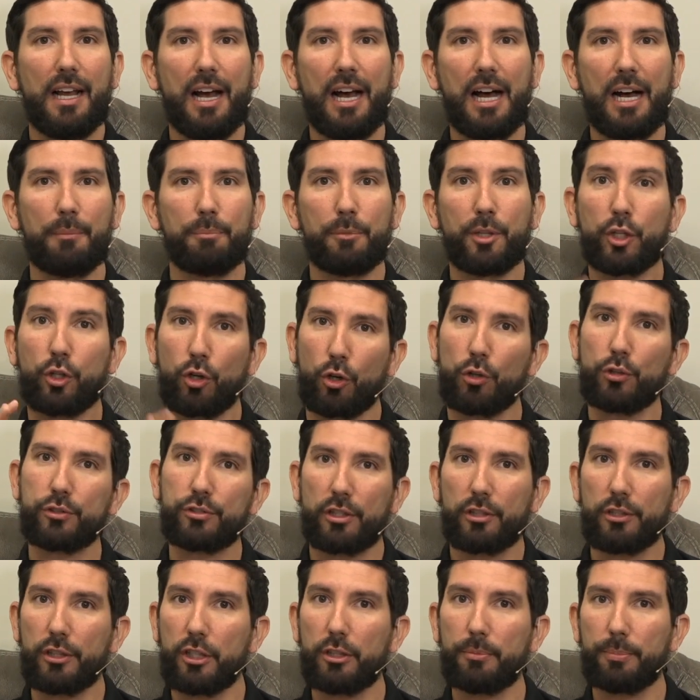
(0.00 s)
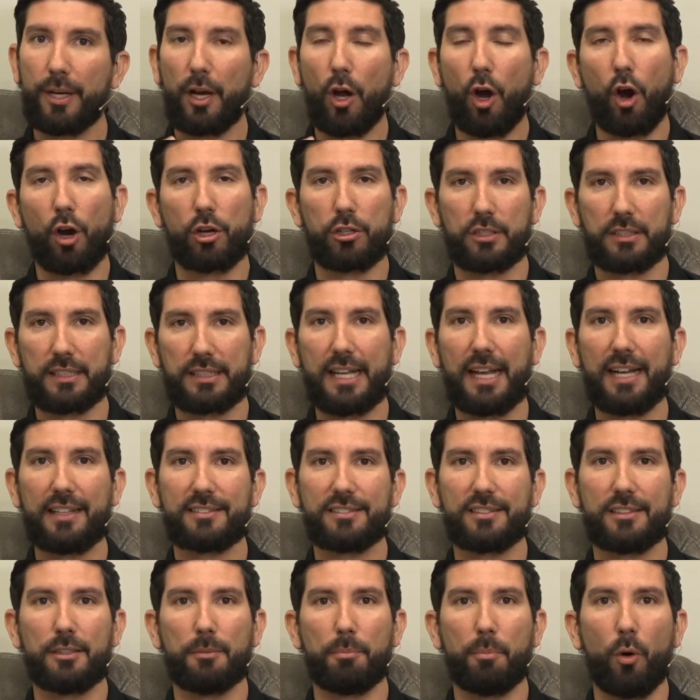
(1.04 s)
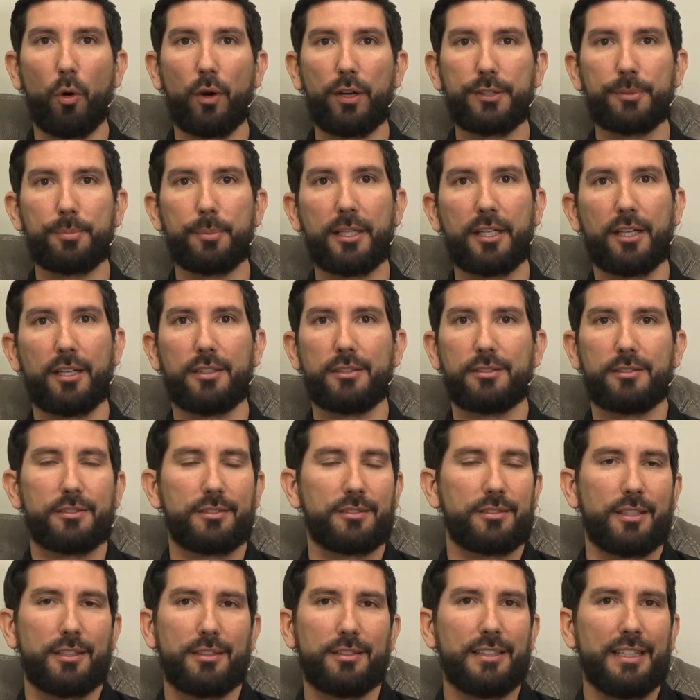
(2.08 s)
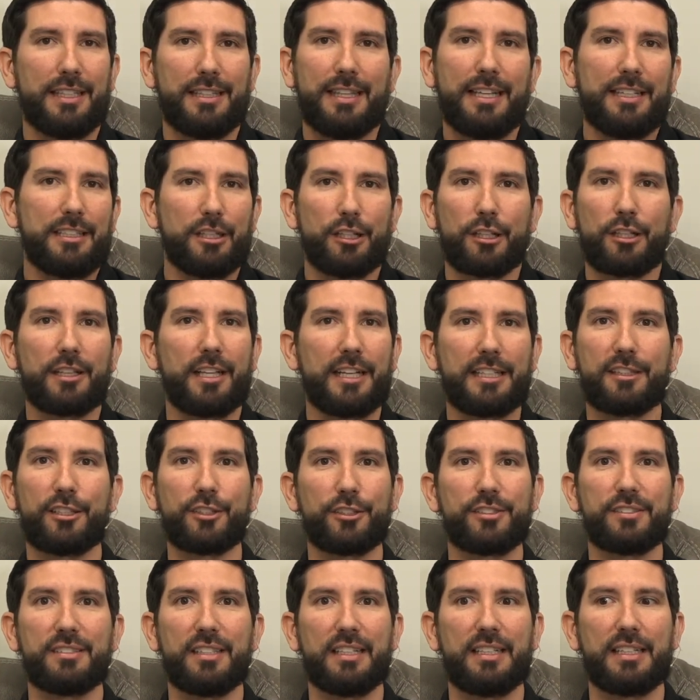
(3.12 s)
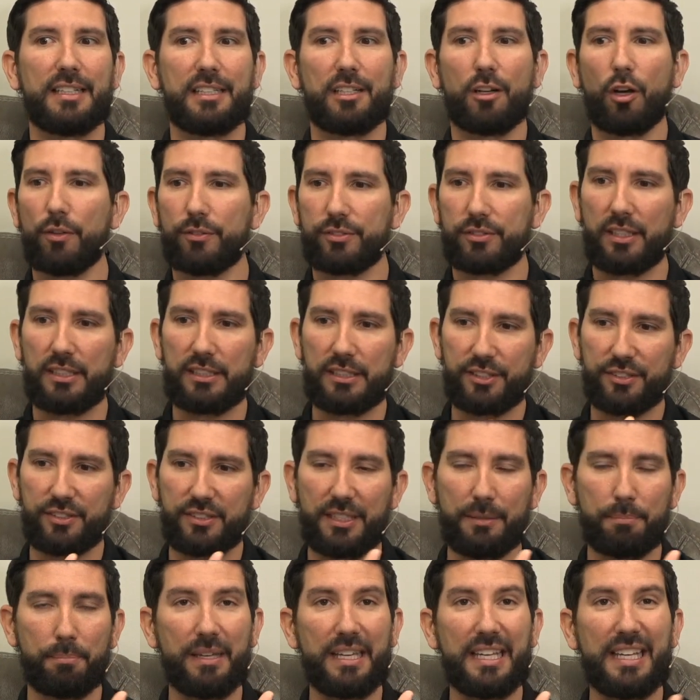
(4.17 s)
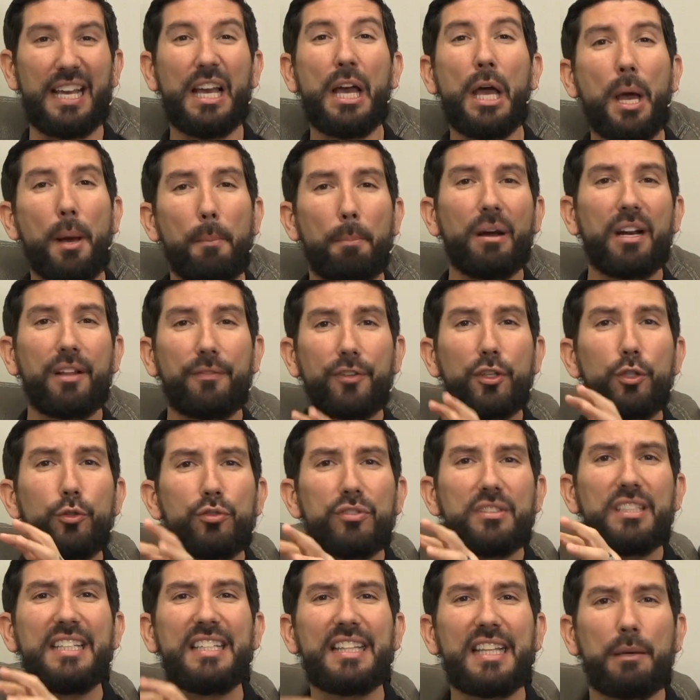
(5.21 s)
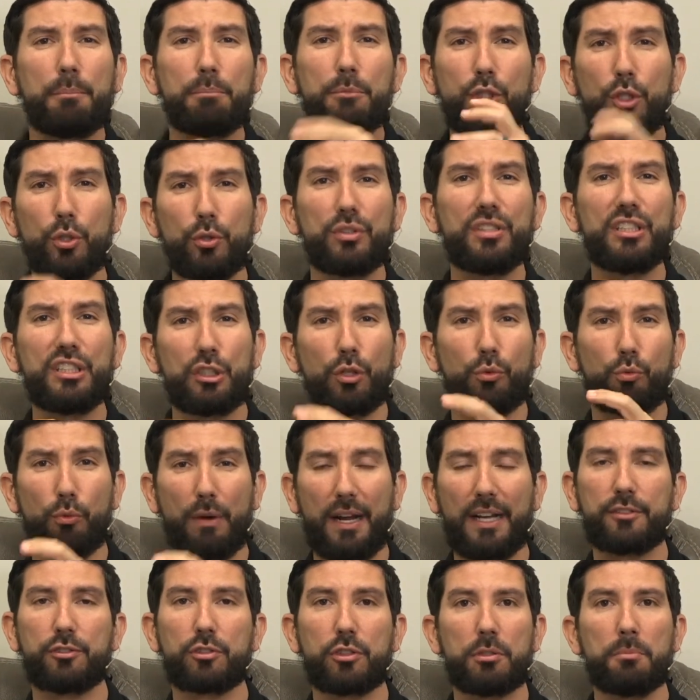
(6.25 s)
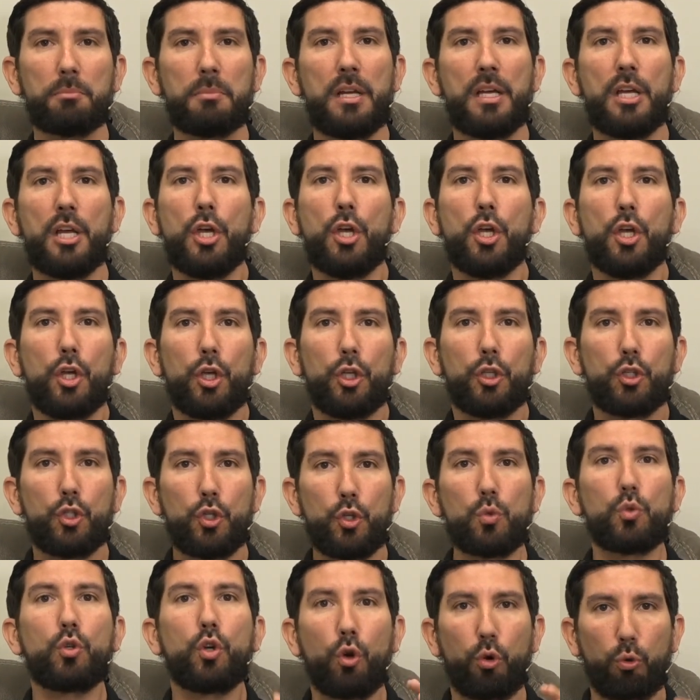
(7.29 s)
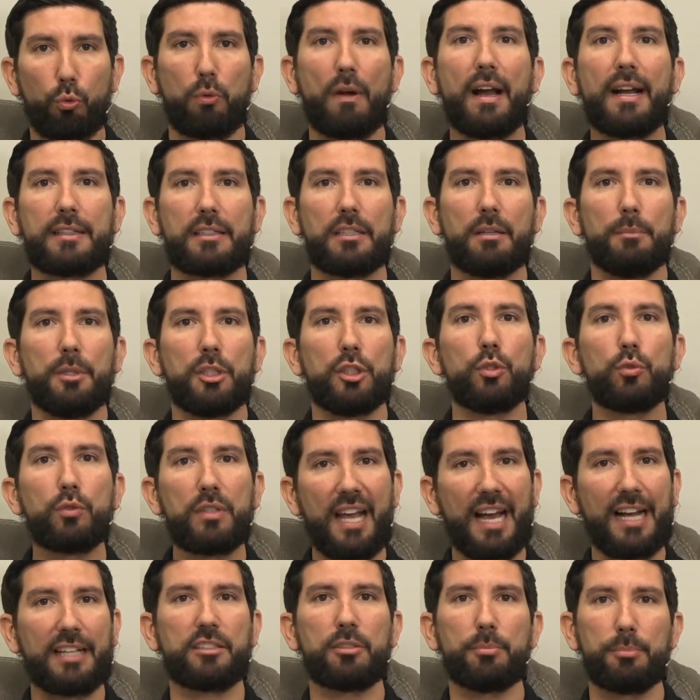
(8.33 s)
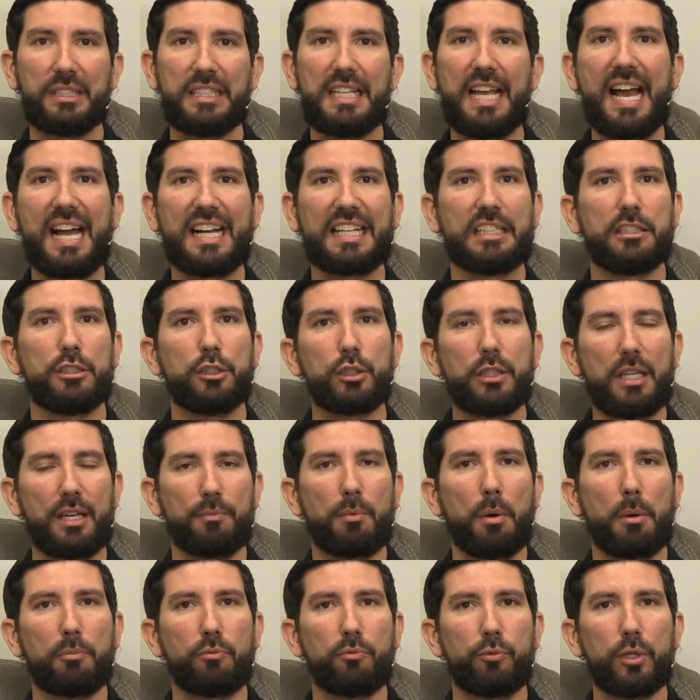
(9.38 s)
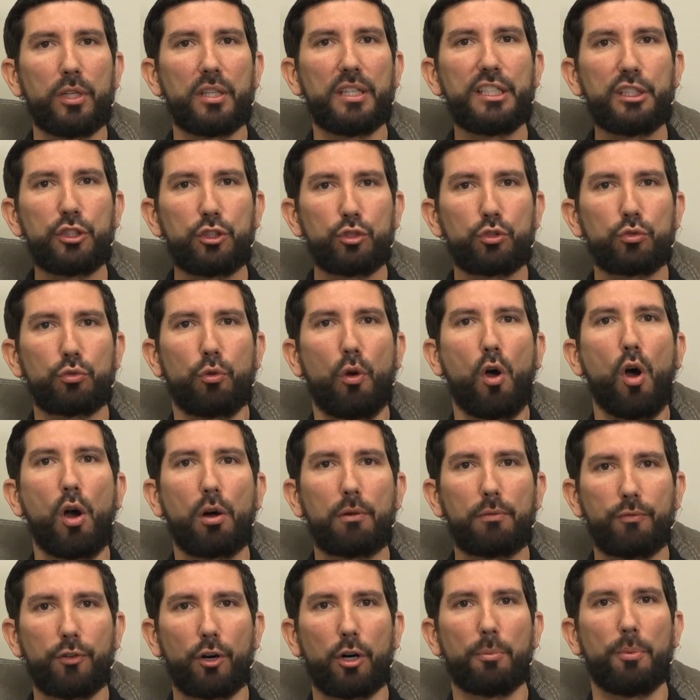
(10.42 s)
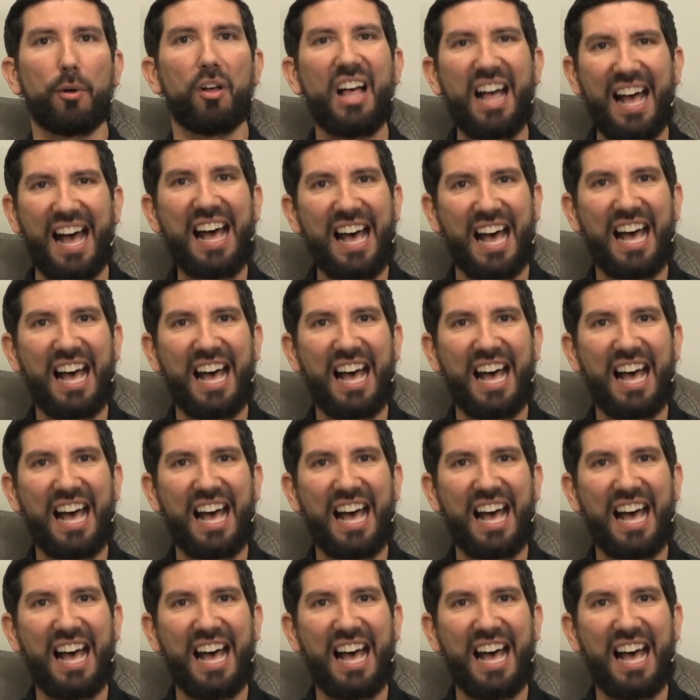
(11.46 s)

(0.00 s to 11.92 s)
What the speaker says: The girls are a little bit harder to catch than the boys because they look like they're sitting, and all of a sudden you see pee. But if you see them using the restroom, you correct them and you catch them in the act, and you give them a really strong verbal